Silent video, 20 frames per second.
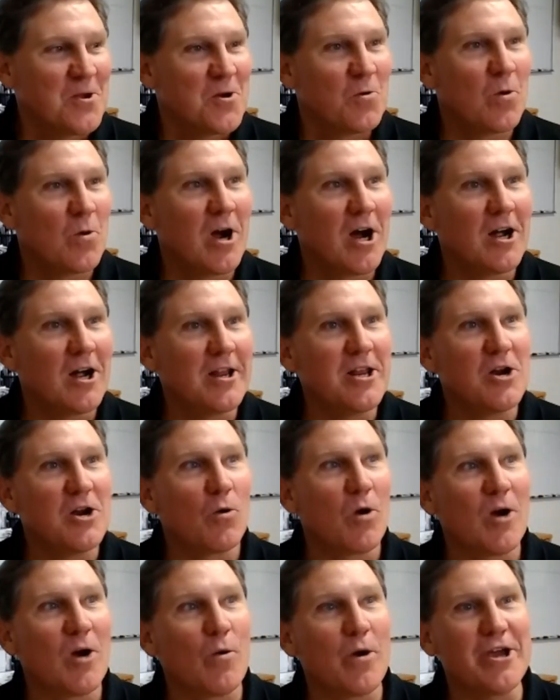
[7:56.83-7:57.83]
Well, you know
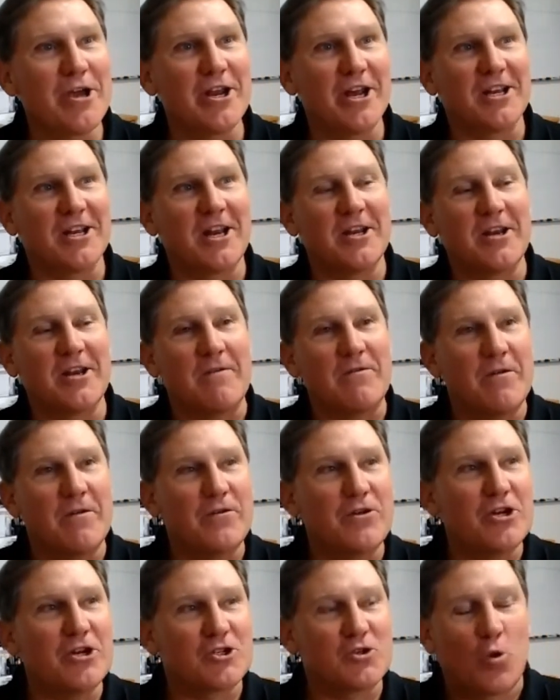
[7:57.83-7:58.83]
what I want you to, if
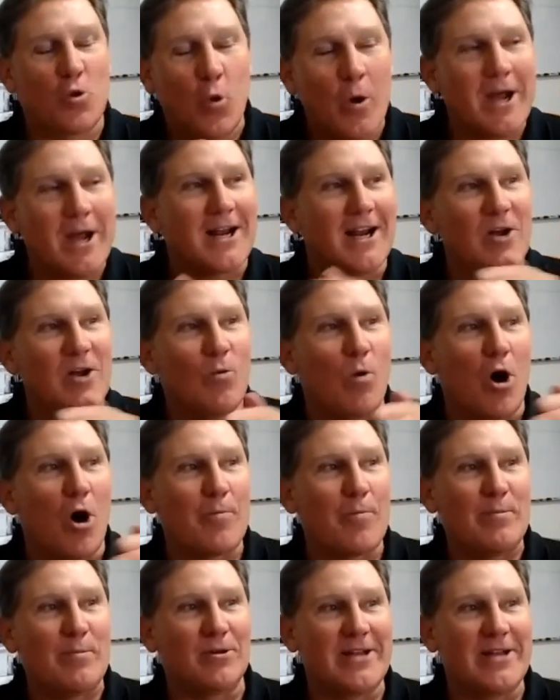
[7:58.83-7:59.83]
you just quickly walk people